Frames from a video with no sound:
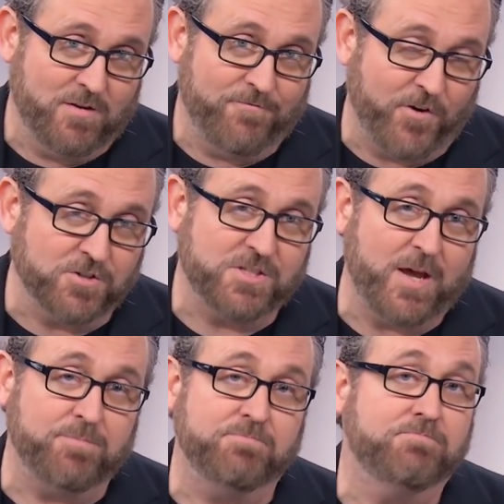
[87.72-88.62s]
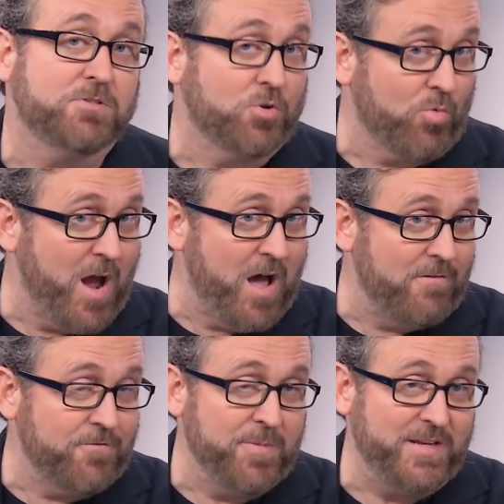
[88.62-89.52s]
First up,
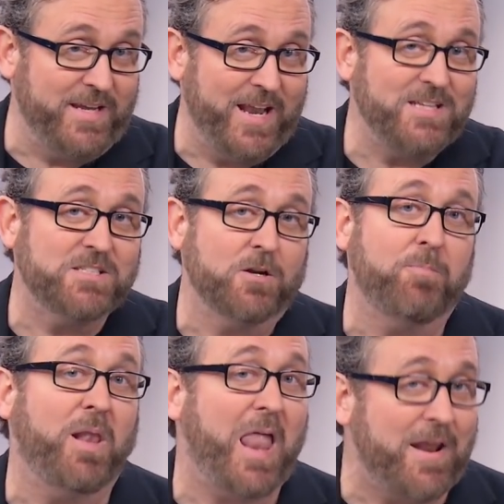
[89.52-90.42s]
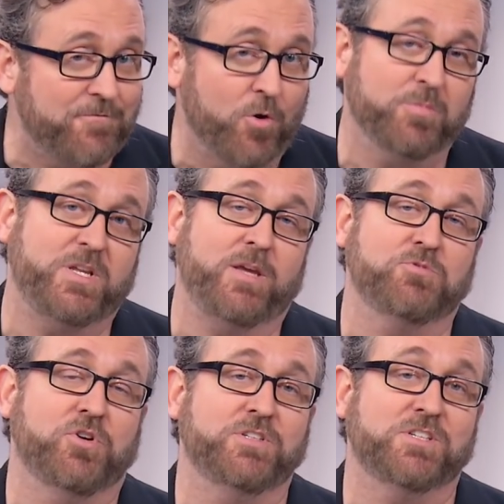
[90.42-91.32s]
Saurav from the DNA Center platform team
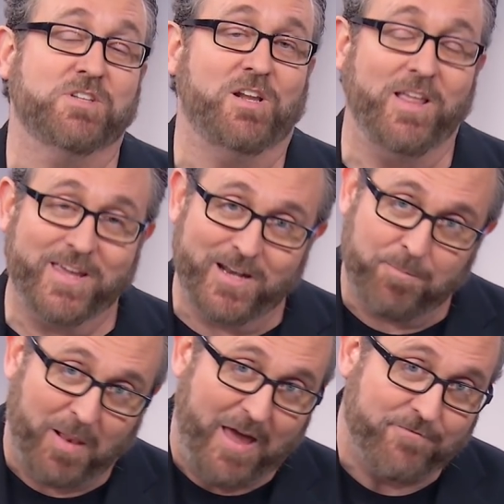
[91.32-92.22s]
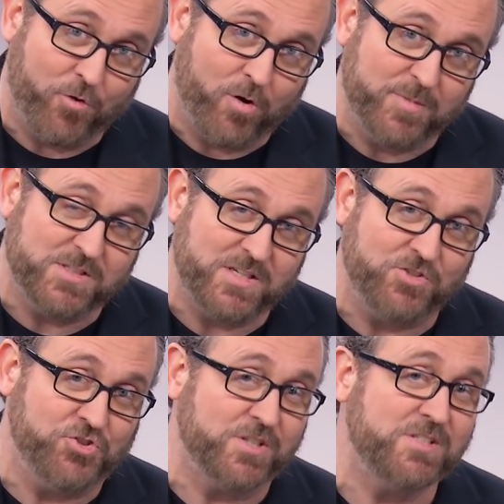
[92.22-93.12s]
joins us to click into platform and see
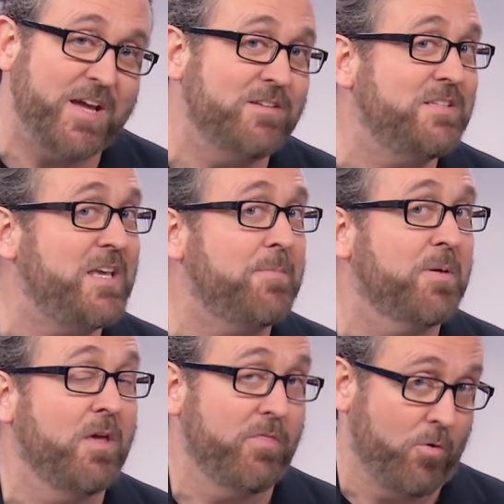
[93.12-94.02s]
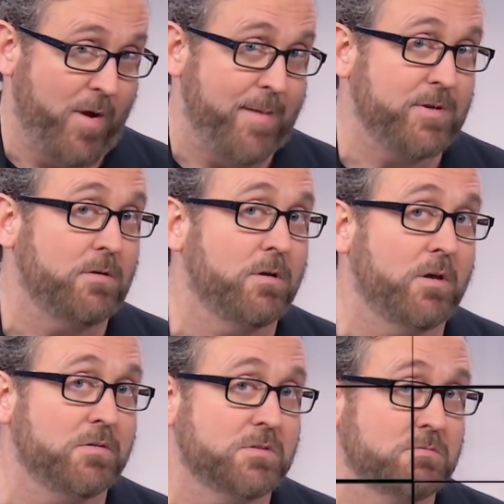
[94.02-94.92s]
just how deep the rabbit hole goes.